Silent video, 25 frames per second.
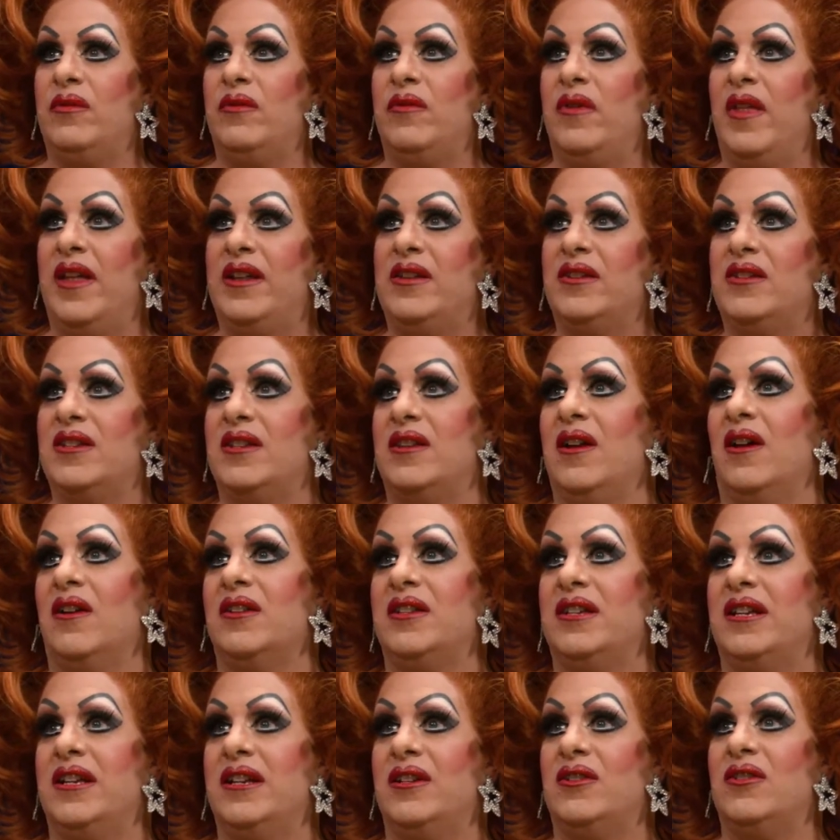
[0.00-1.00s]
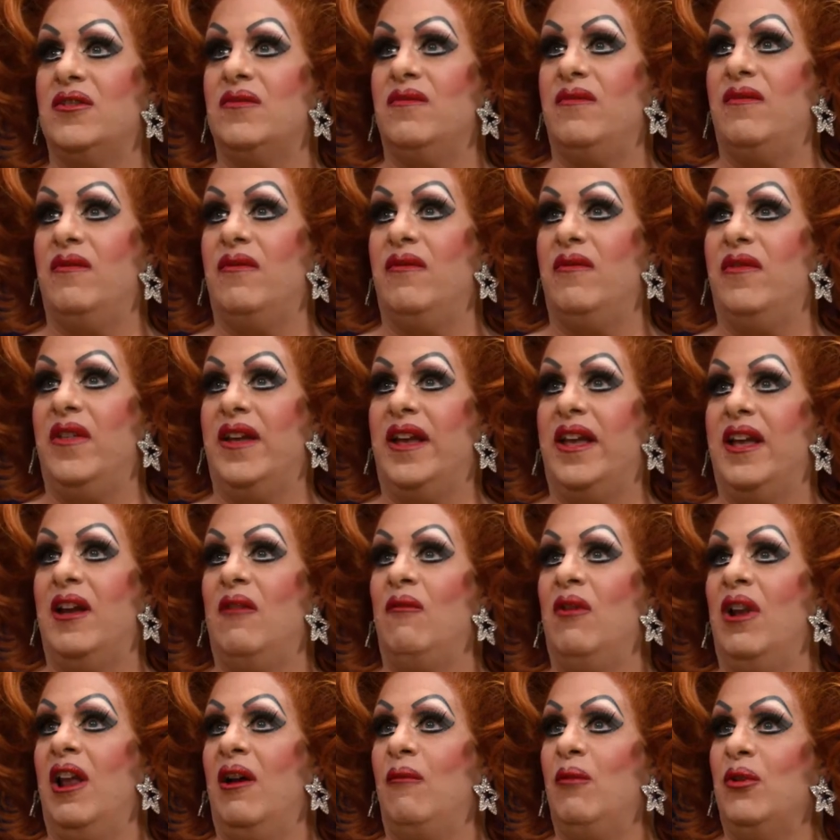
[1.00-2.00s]
then started thinking,
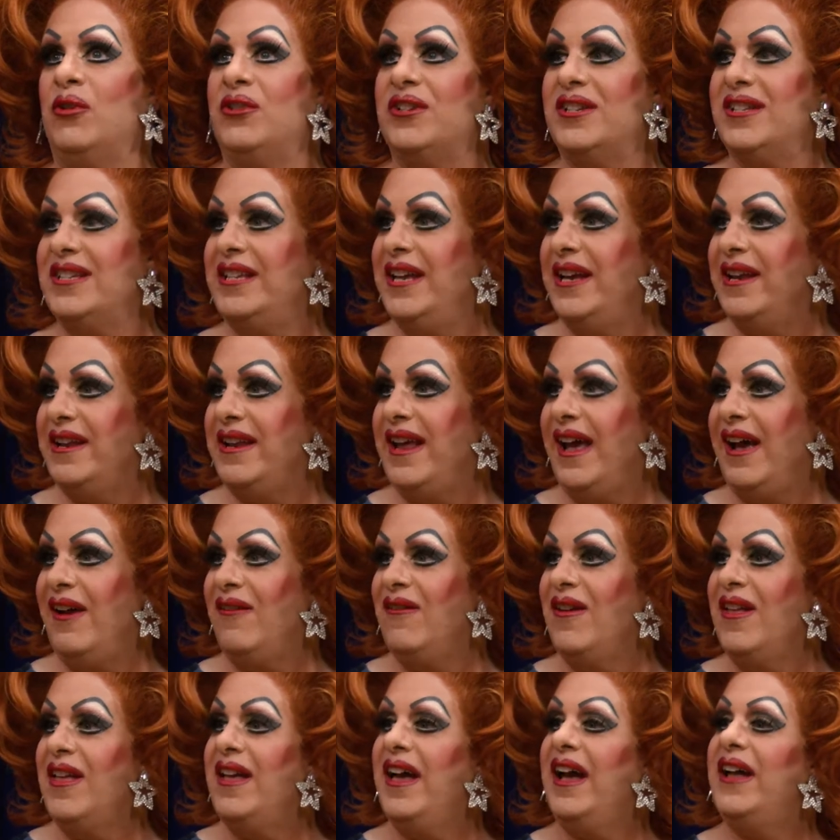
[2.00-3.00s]
well, I want to sing now.